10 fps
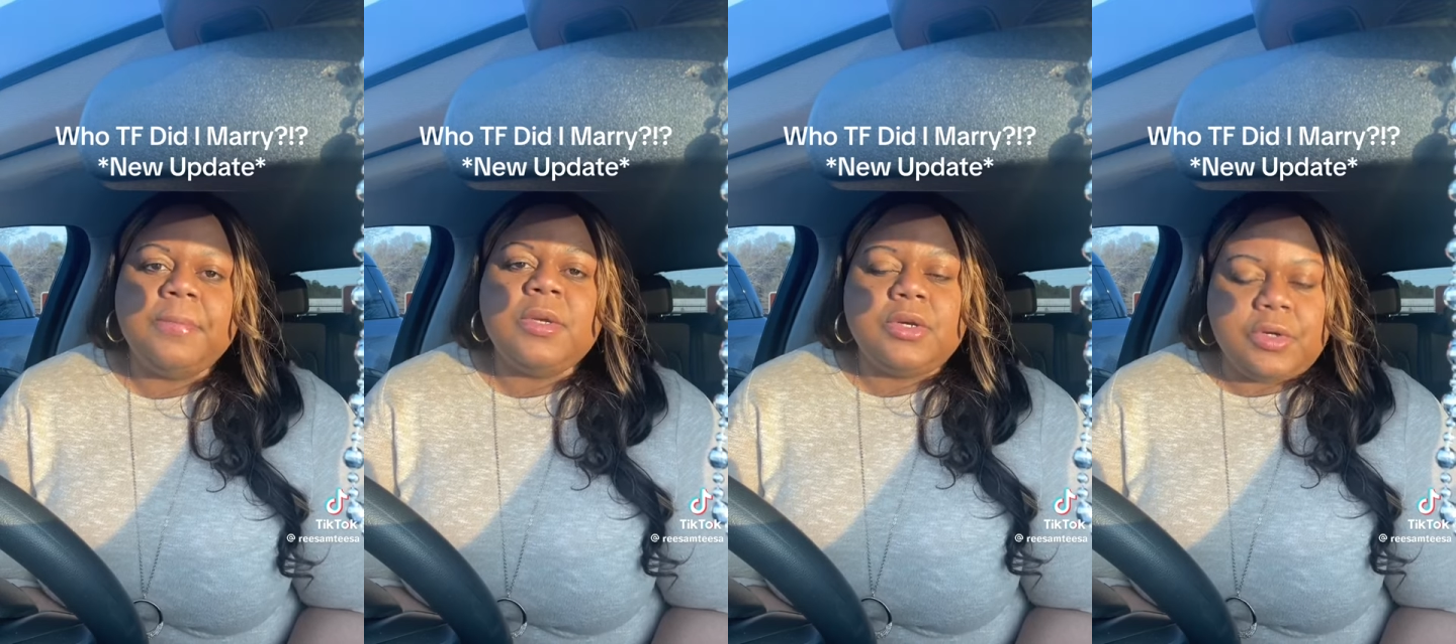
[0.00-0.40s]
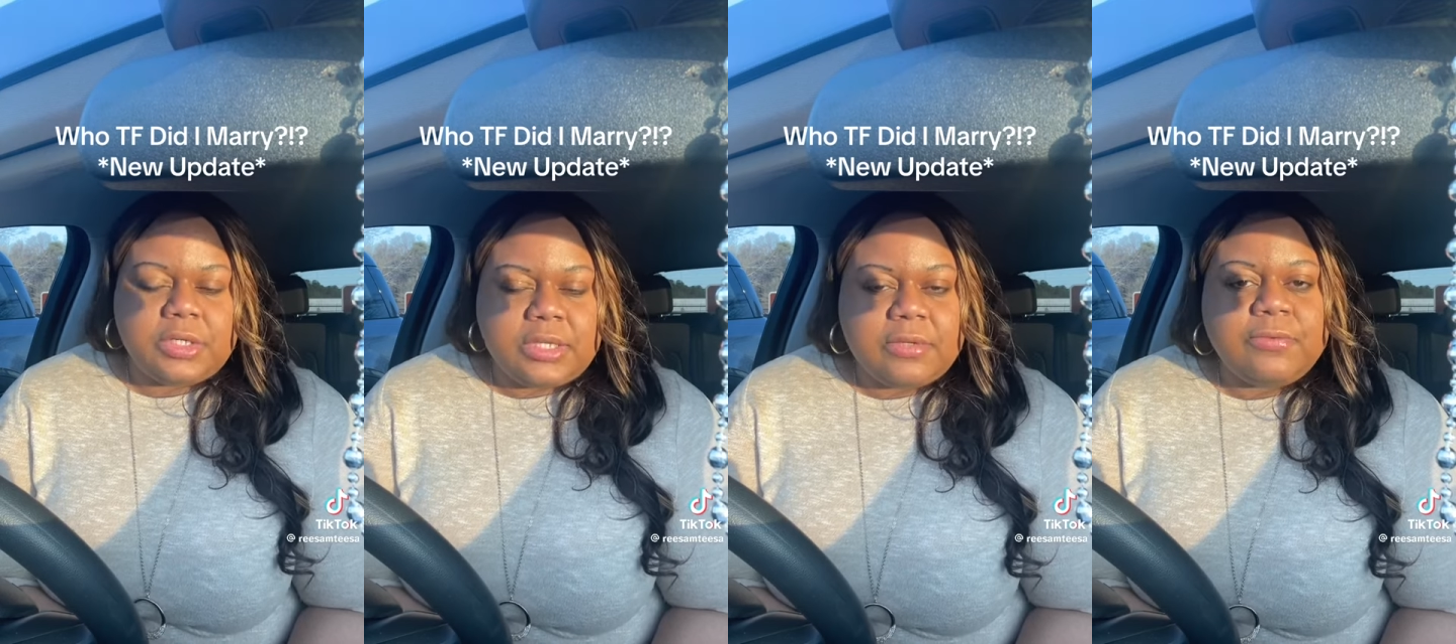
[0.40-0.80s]

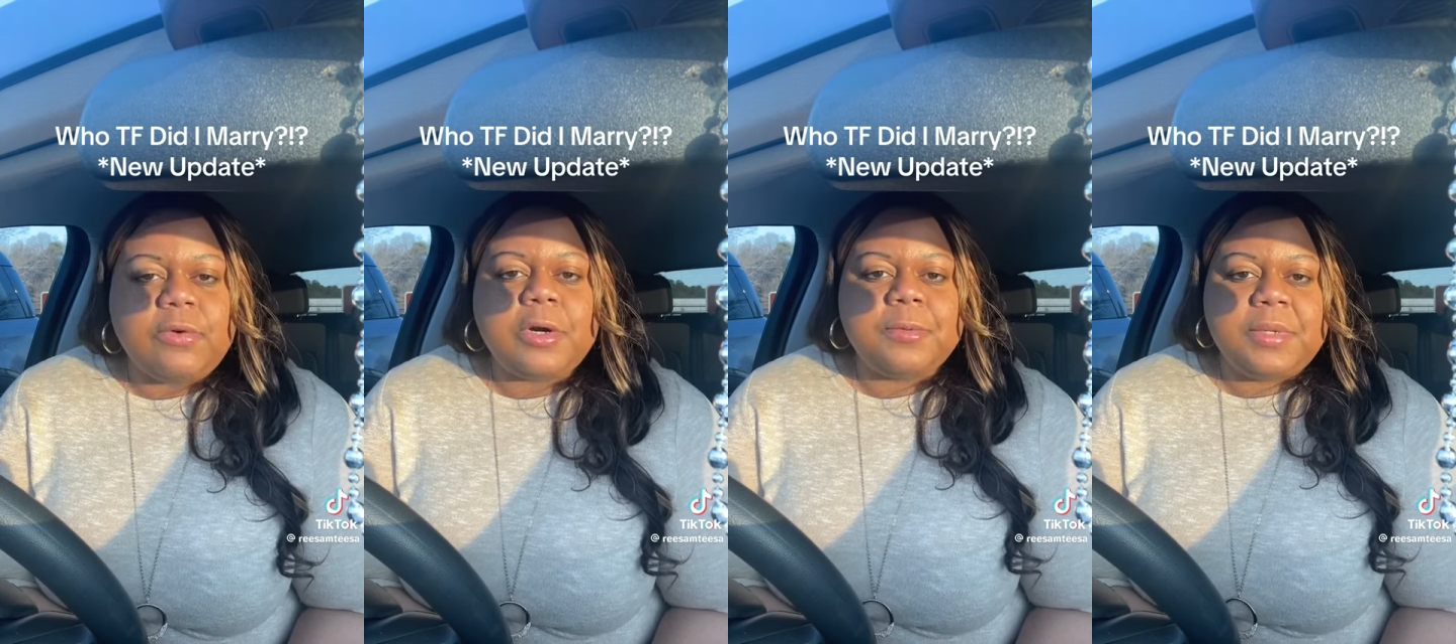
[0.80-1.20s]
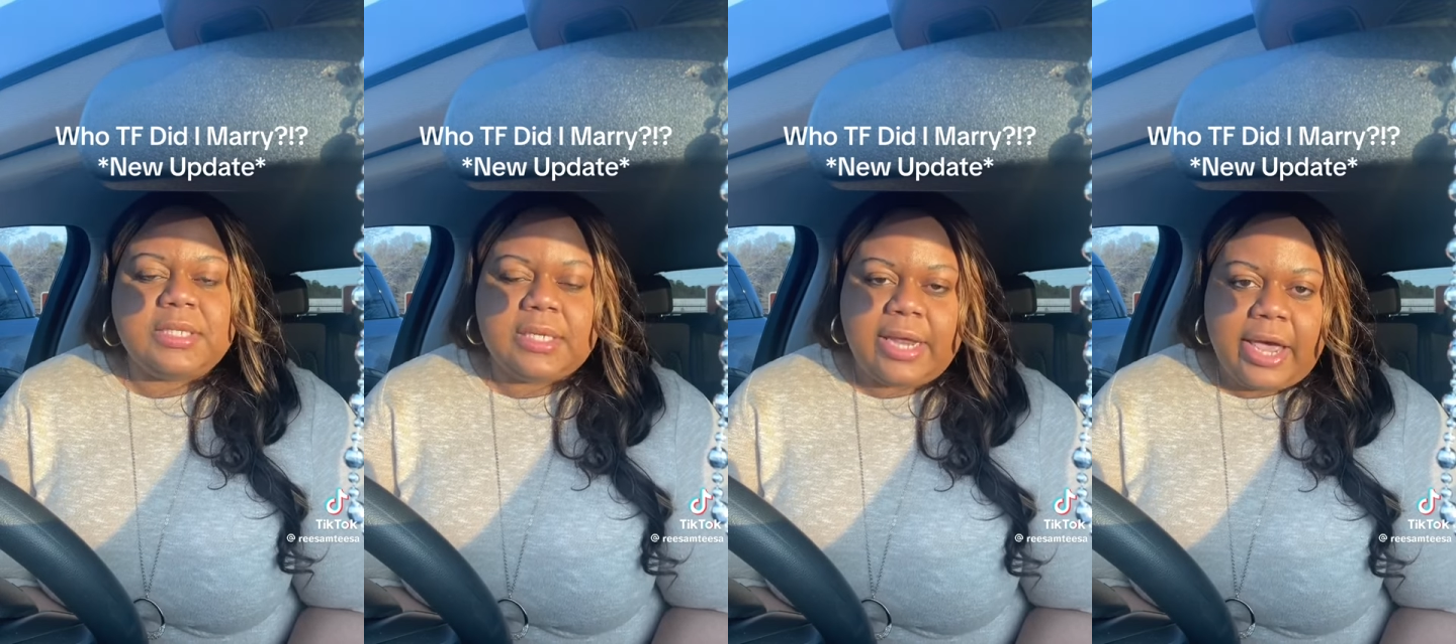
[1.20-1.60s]
Chris informed me
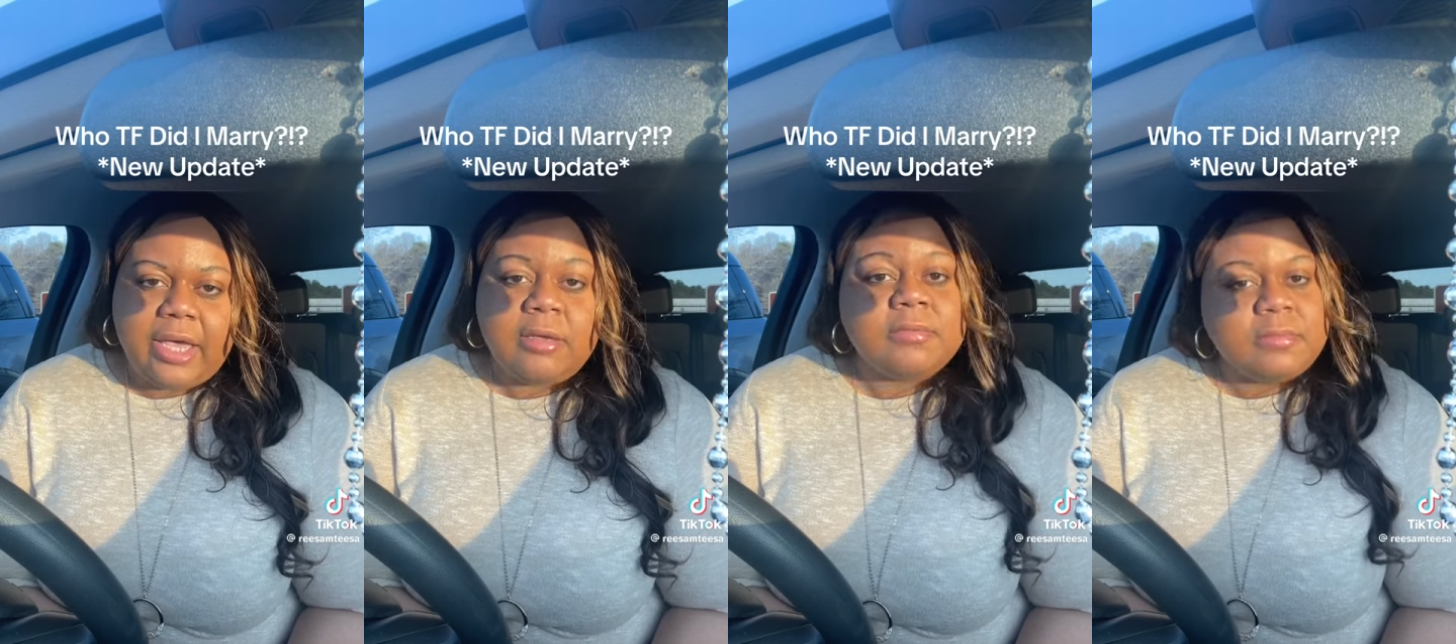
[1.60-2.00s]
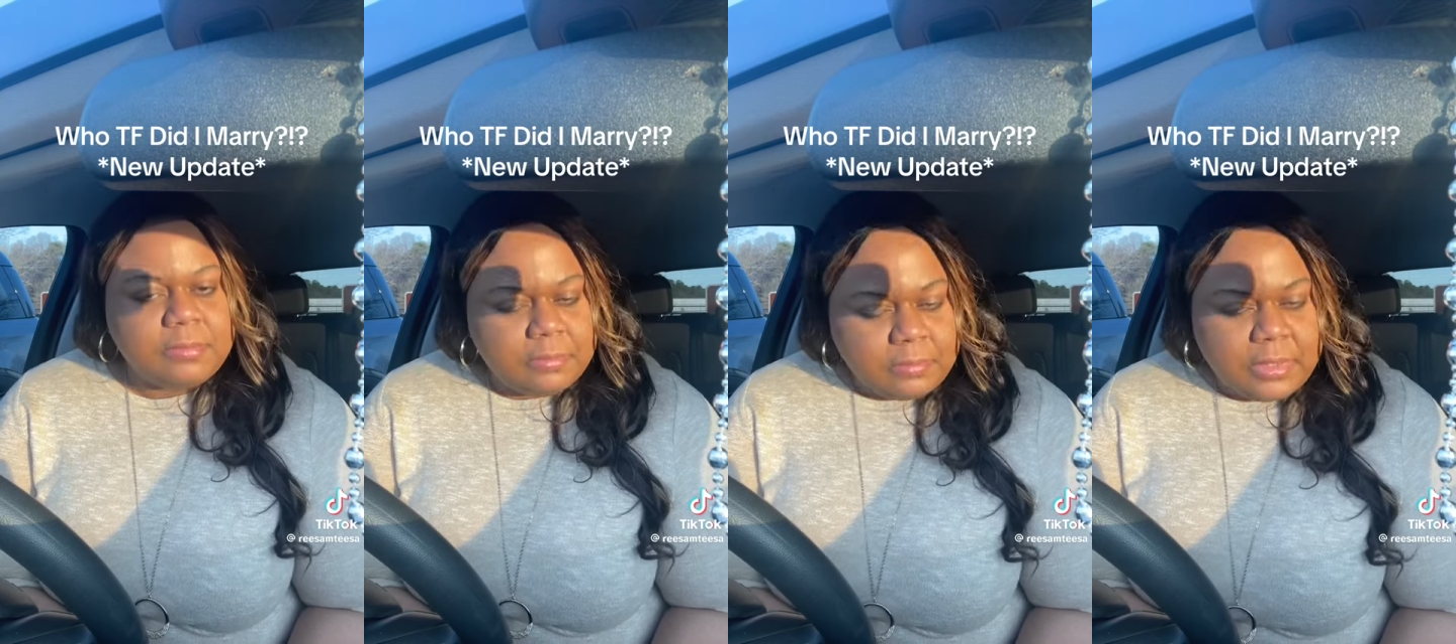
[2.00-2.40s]
today,
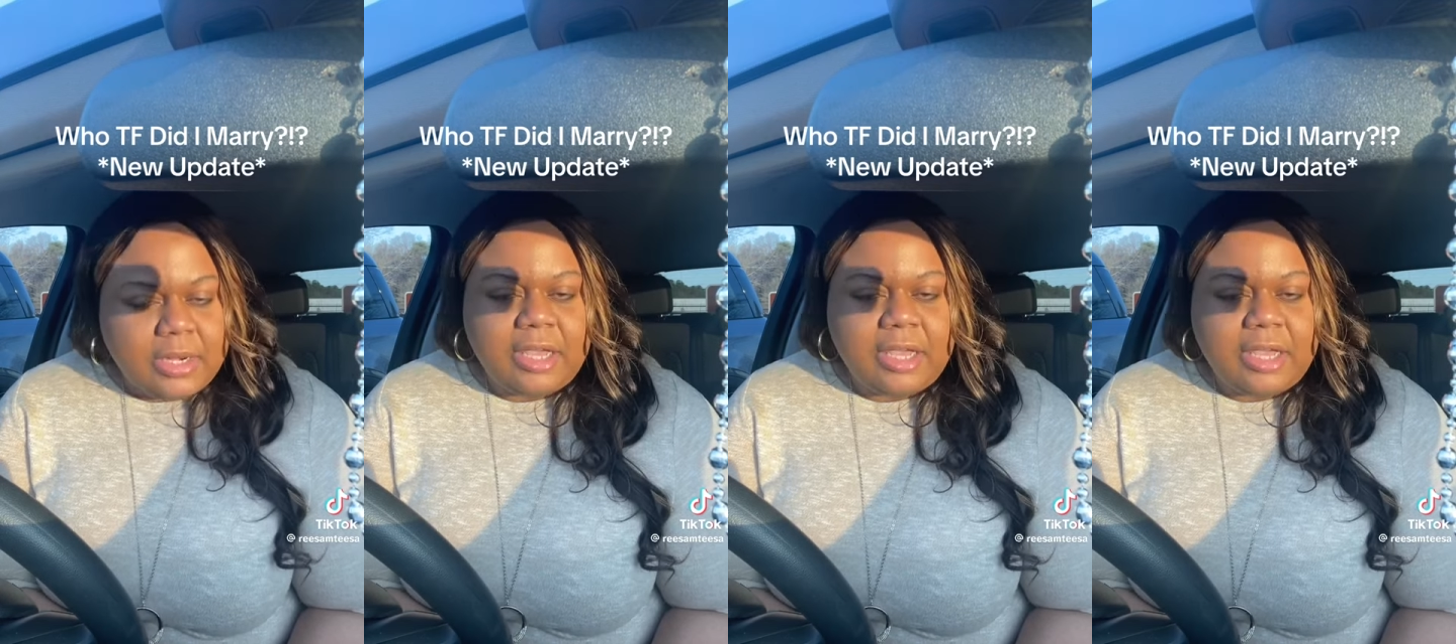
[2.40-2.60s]
Monday,